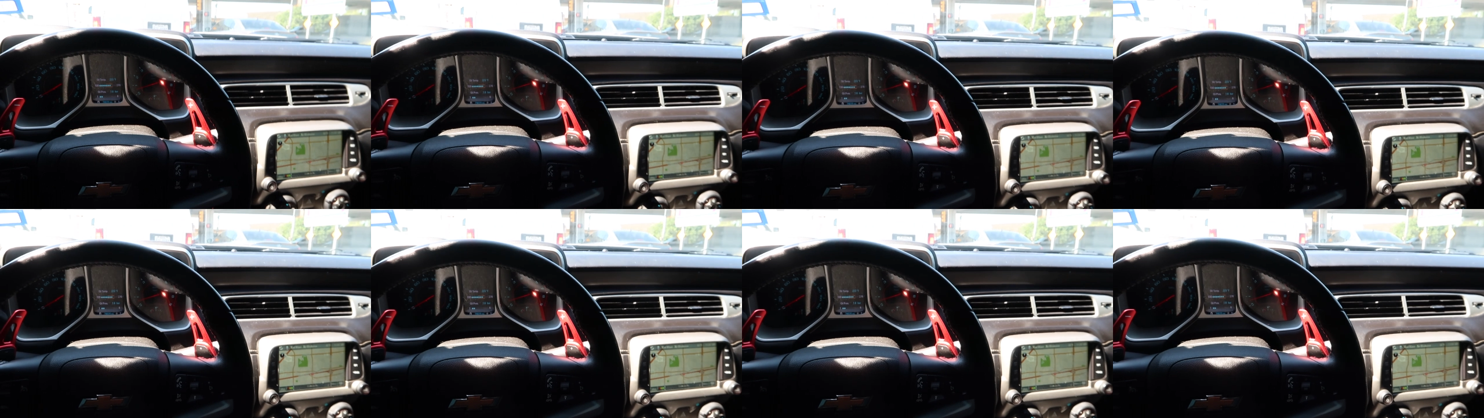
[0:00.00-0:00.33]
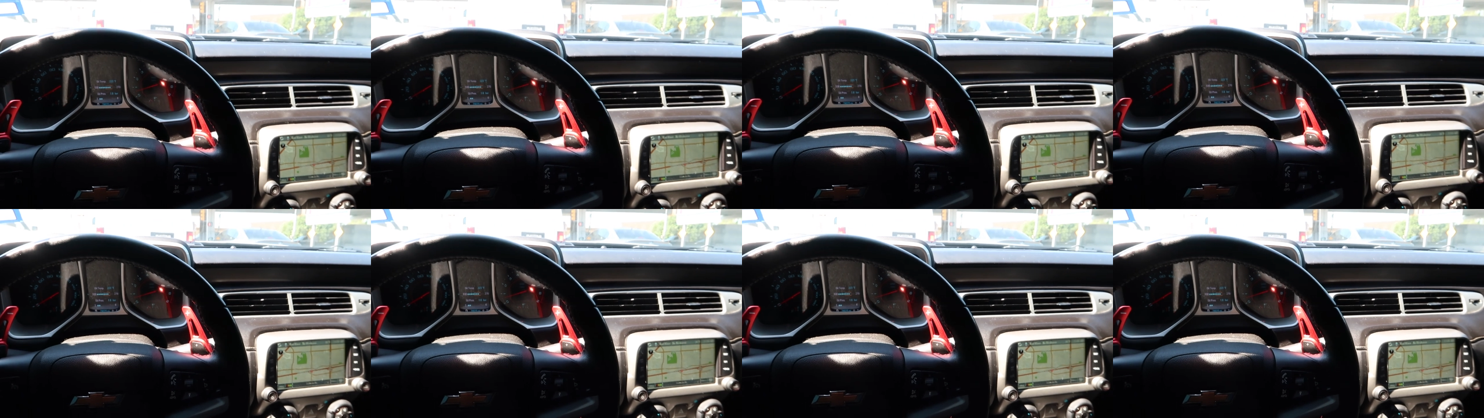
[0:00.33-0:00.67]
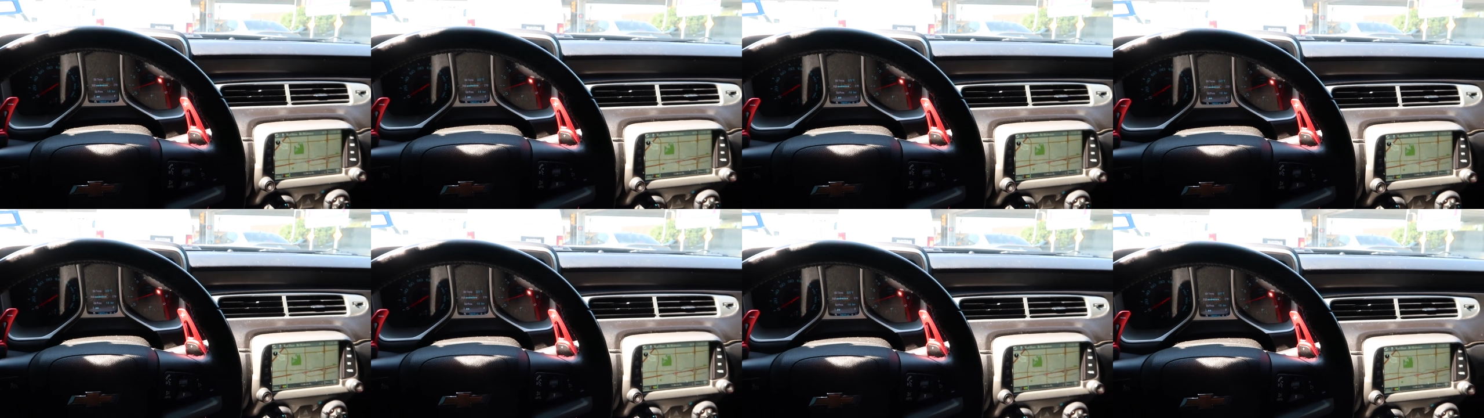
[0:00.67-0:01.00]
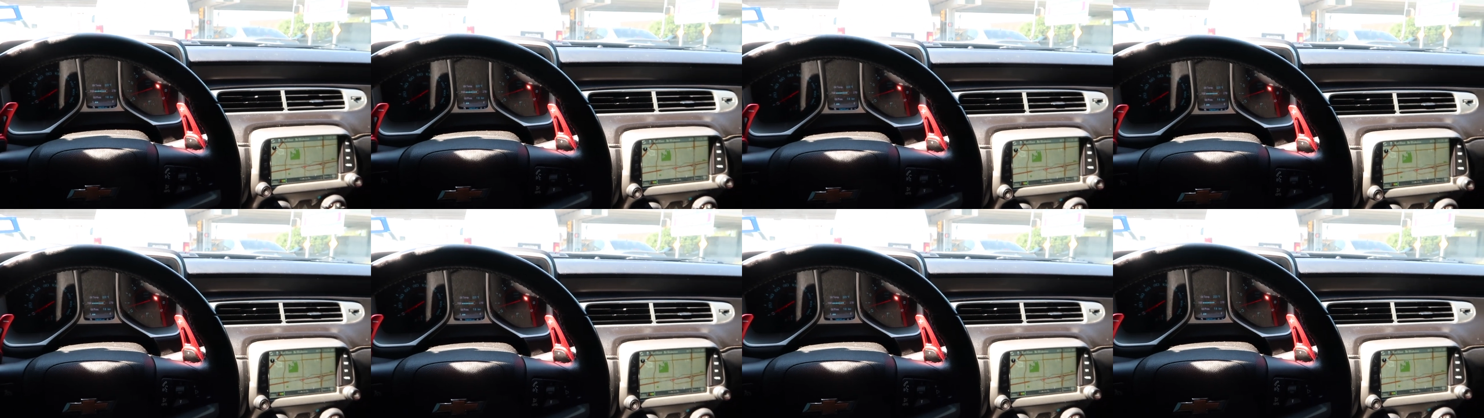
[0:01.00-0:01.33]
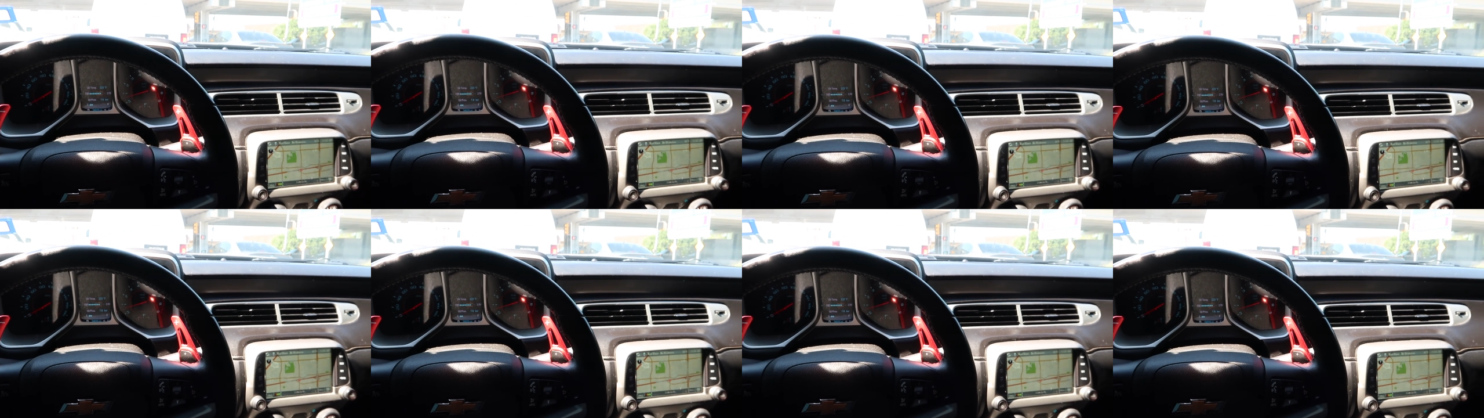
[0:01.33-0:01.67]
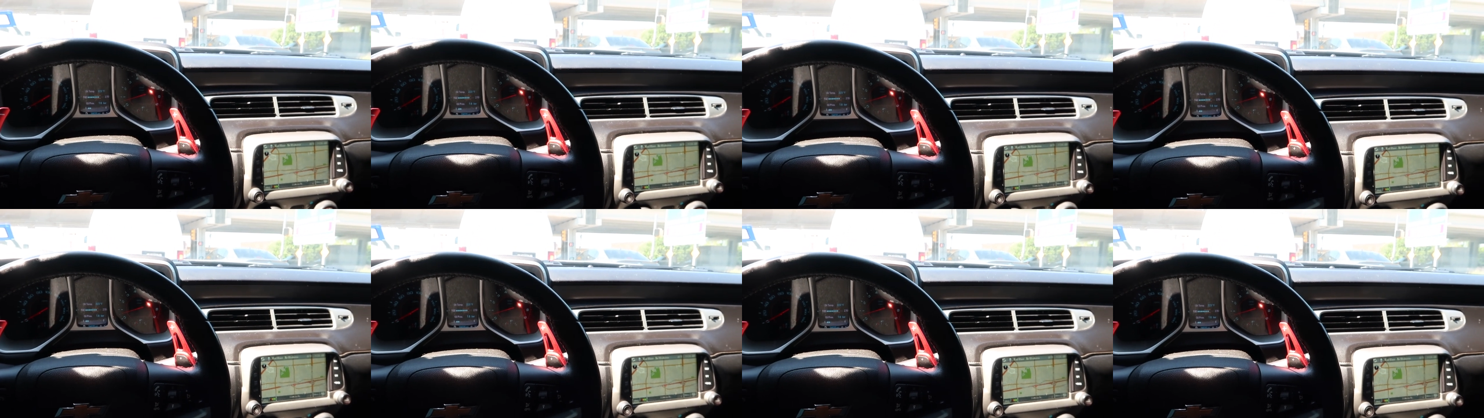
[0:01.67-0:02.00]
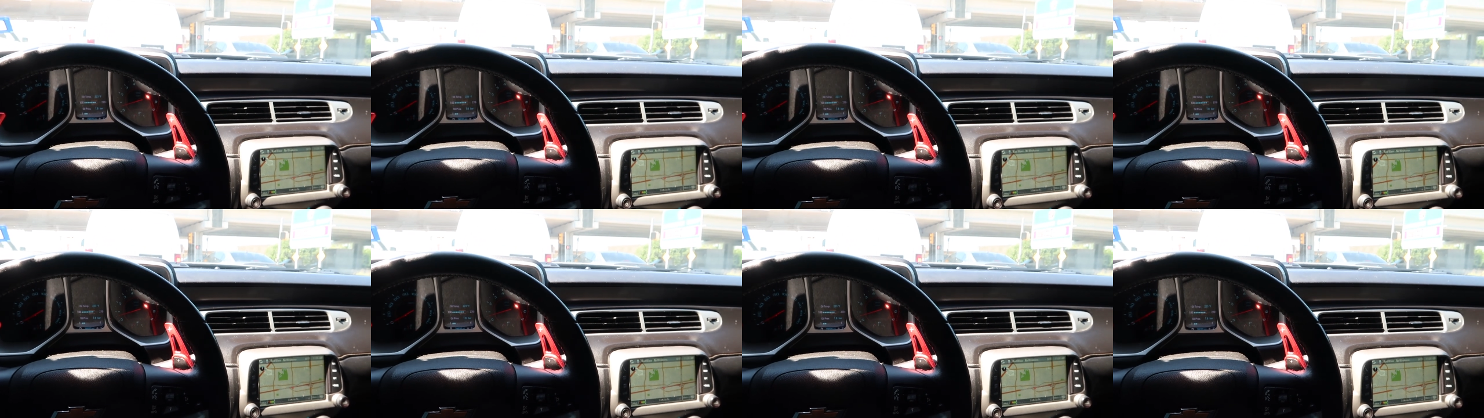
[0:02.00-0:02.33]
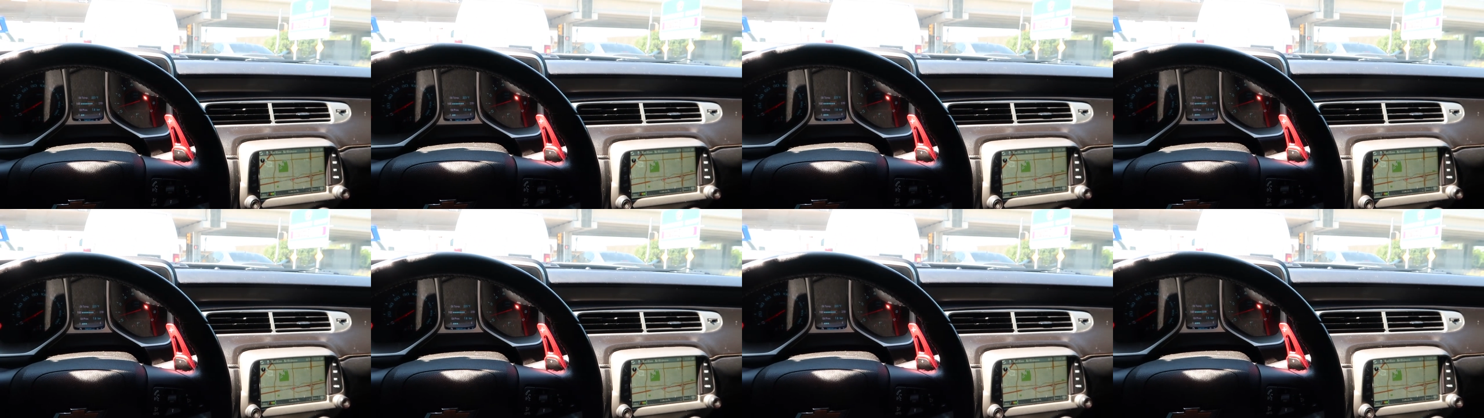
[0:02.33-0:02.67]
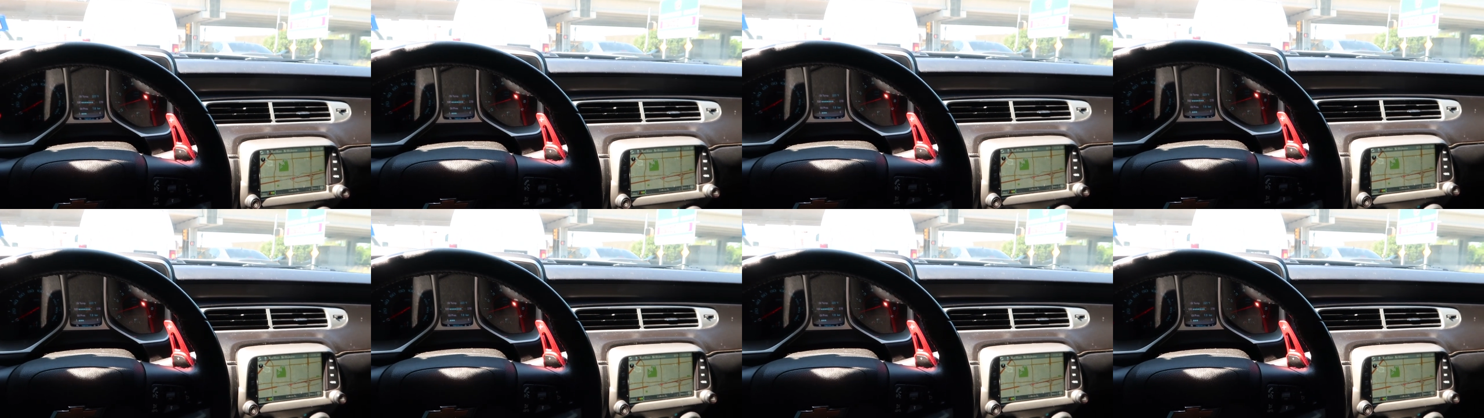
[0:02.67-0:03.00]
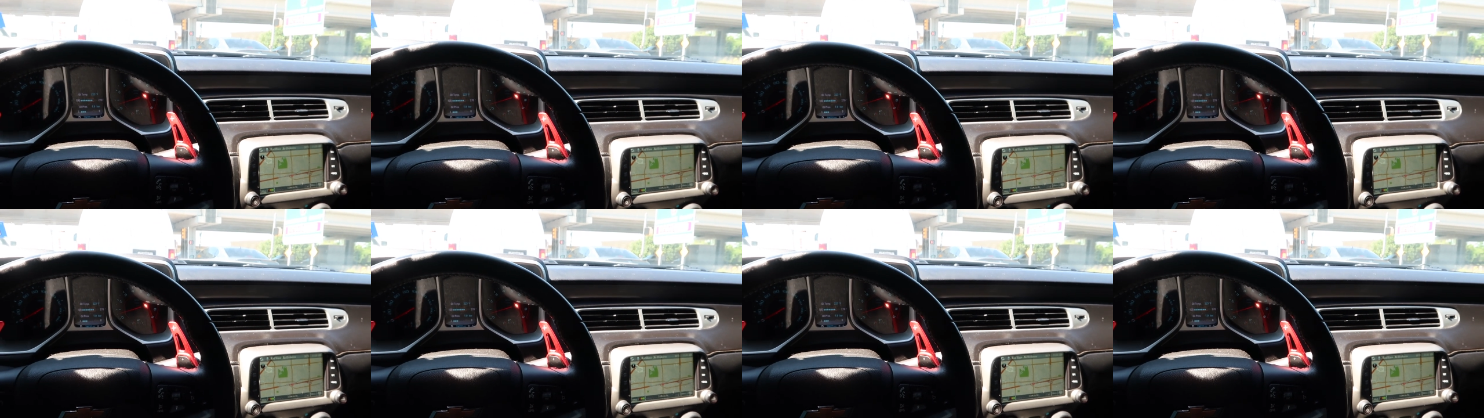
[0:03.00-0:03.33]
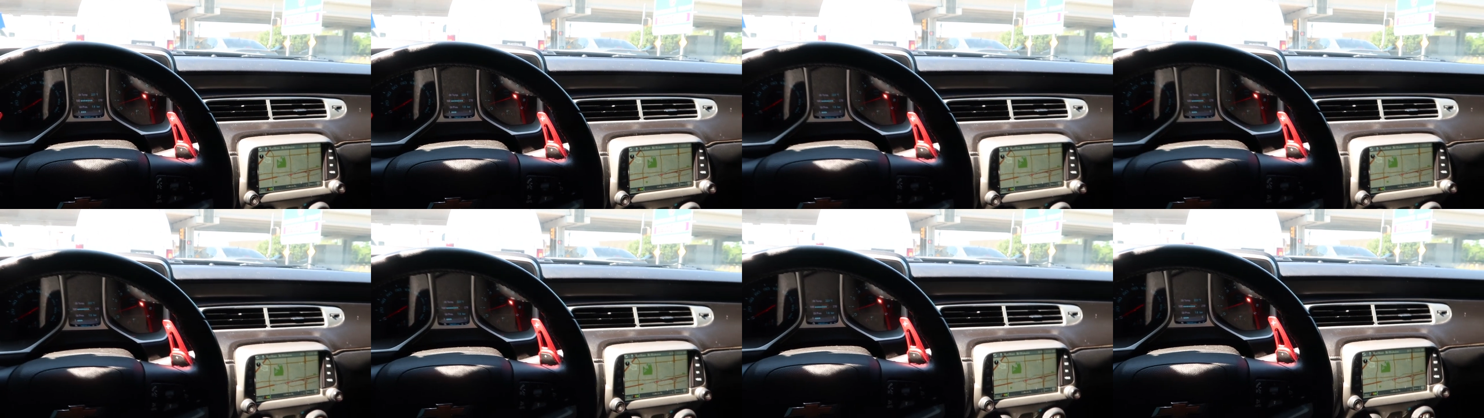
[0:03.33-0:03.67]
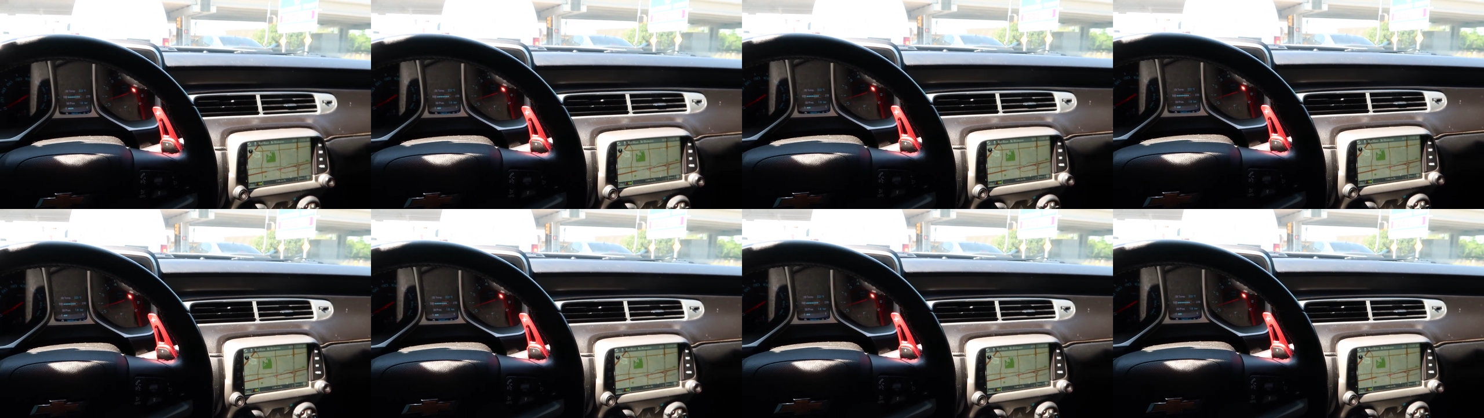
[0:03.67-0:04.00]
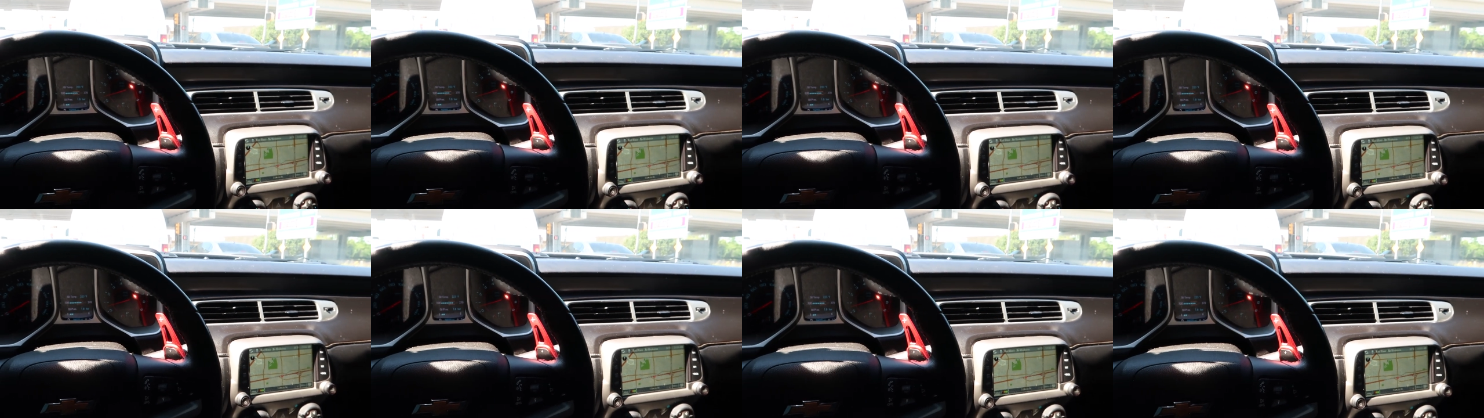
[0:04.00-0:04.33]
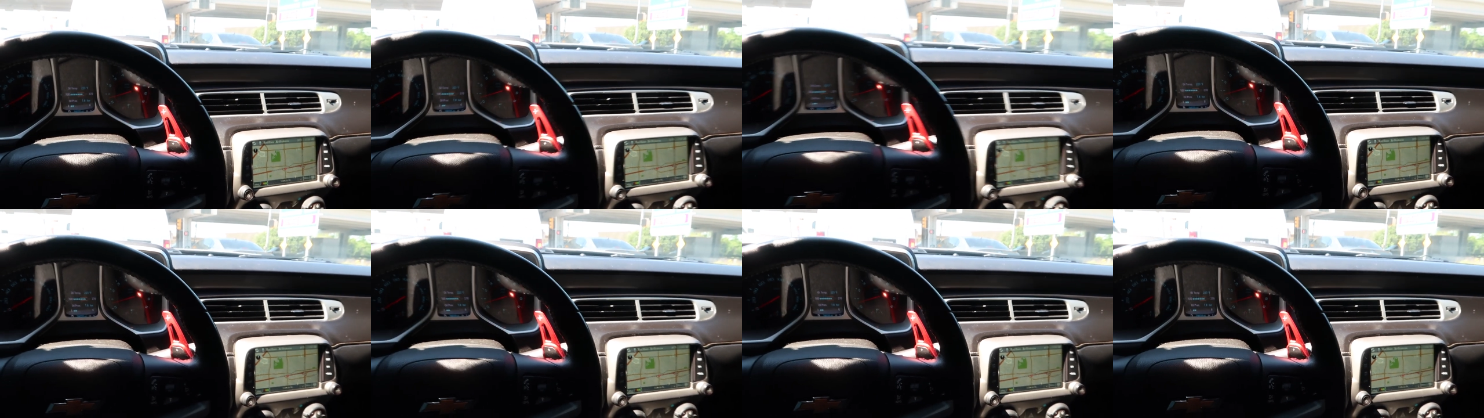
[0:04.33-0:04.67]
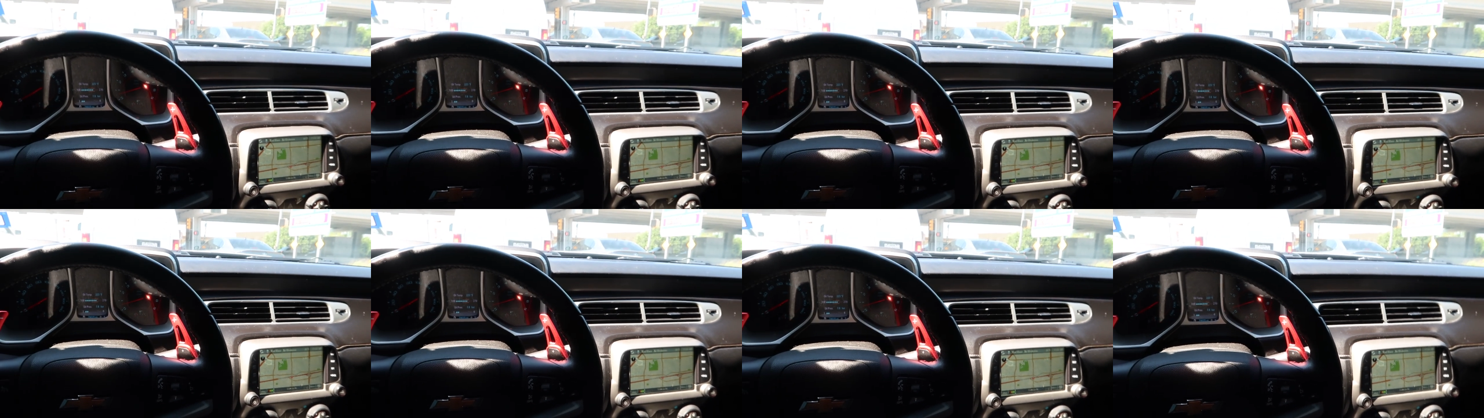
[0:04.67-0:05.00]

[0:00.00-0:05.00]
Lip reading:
Nobody's mouth can be seen.